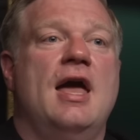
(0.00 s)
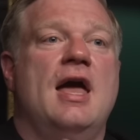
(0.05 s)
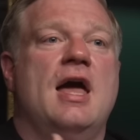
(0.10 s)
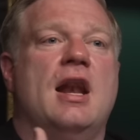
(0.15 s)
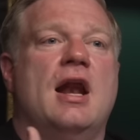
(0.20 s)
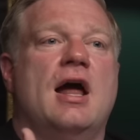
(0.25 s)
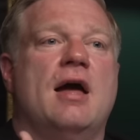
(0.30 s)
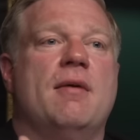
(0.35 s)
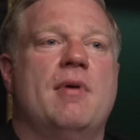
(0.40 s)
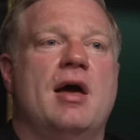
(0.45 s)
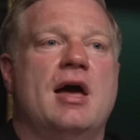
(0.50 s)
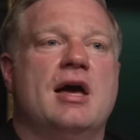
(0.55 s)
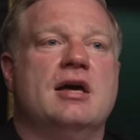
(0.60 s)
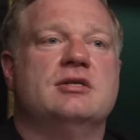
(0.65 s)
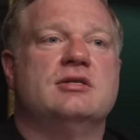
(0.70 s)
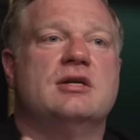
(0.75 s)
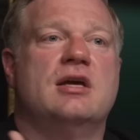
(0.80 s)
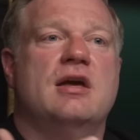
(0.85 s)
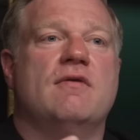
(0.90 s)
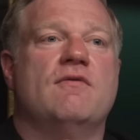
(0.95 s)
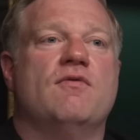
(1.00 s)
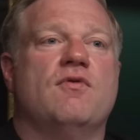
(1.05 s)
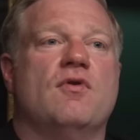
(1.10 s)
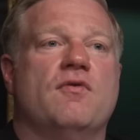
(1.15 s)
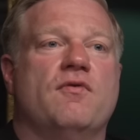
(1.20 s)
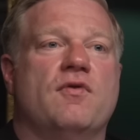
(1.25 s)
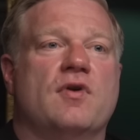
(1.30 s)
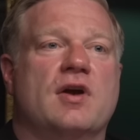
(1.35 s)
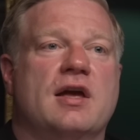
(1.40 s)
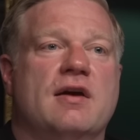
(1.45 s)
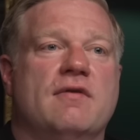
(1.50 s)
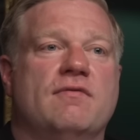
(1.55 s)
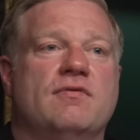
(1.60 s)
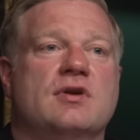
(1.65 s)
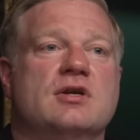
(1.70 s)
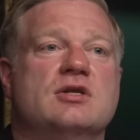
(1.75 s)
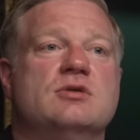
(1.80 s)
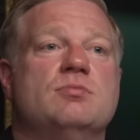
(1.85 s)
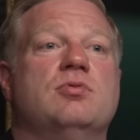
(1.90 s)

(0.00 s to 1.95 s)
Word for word: and I am asking for forgiveness.